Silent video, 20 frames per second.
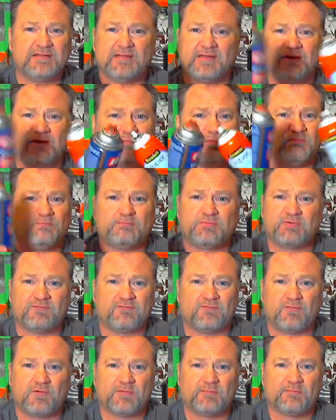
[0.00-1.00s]
They
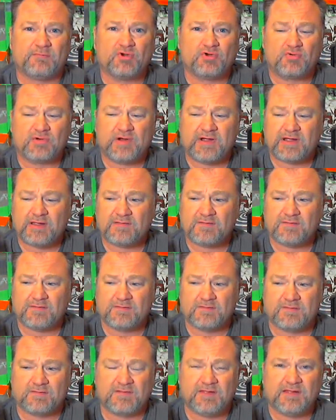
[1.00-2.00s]
perform great.
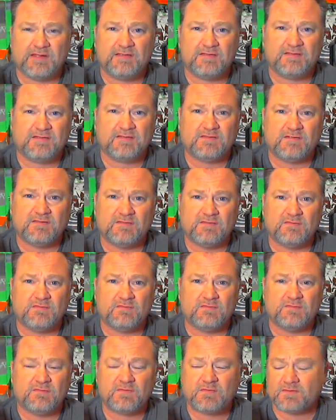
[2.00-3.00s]
They're easy to
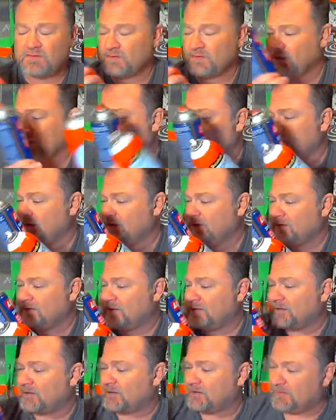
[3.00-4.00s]
use.
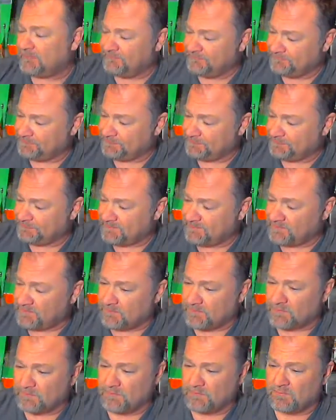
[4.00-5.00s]

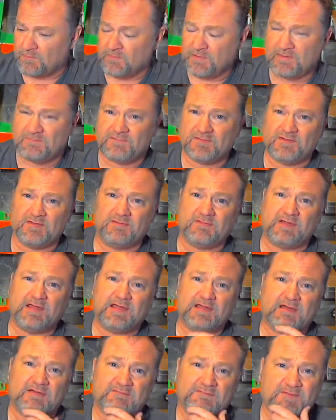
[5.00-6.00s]
So if you don't
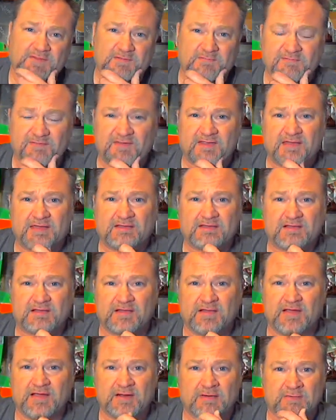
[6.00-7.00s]
have some of that
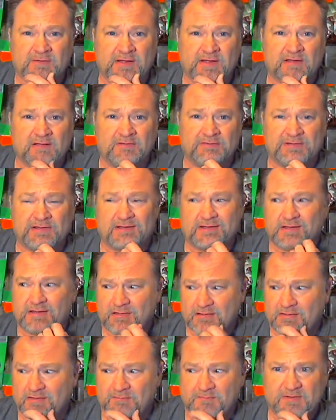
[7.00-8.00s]
laying around,
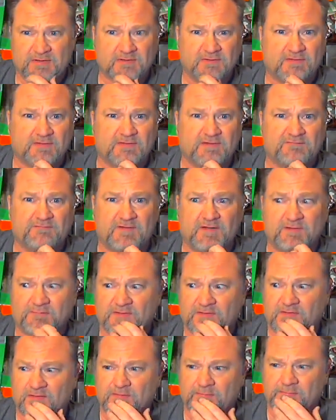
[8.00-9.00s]
go pick yourself up
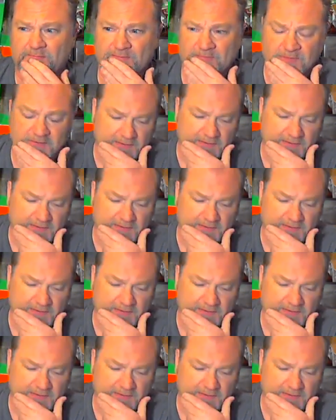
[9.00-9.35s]
some.